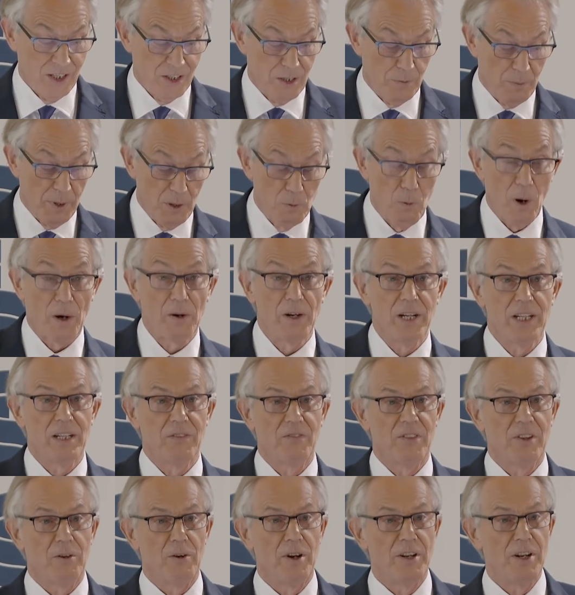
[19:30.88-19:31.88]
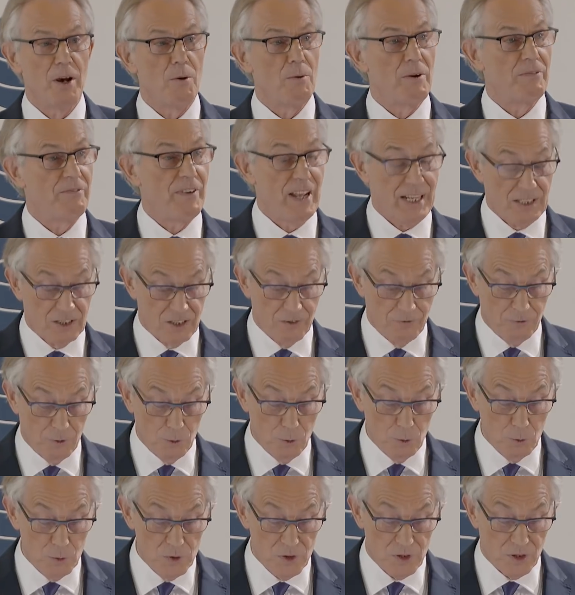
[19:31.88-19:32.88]
to be worried if there are no effective
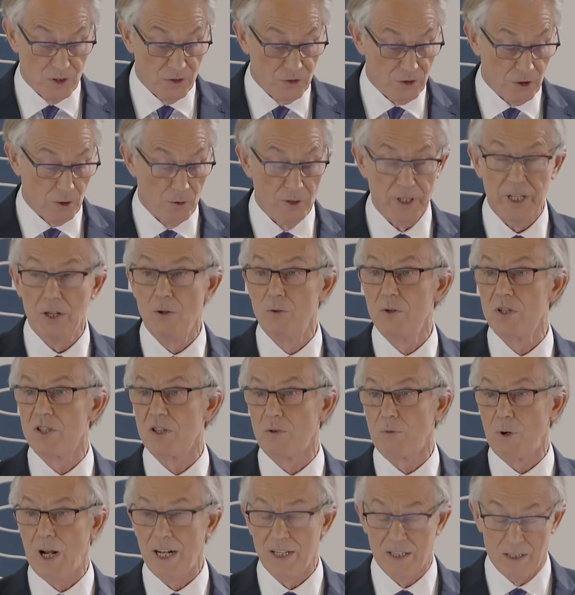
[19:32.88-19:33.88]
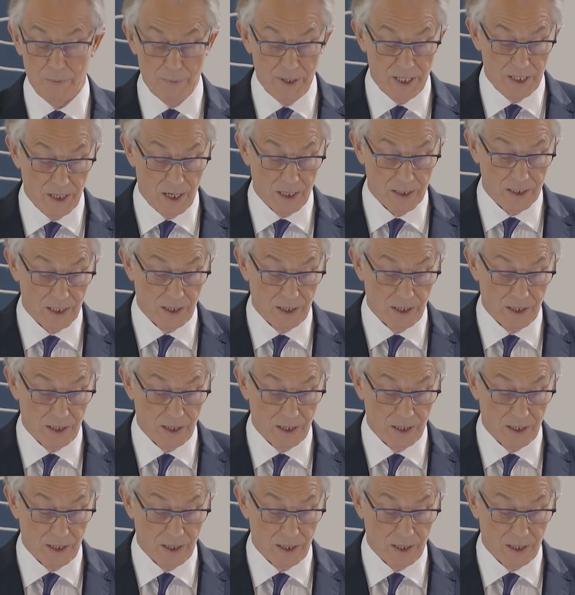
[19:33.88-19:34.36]
rules controlling who has the right to be in our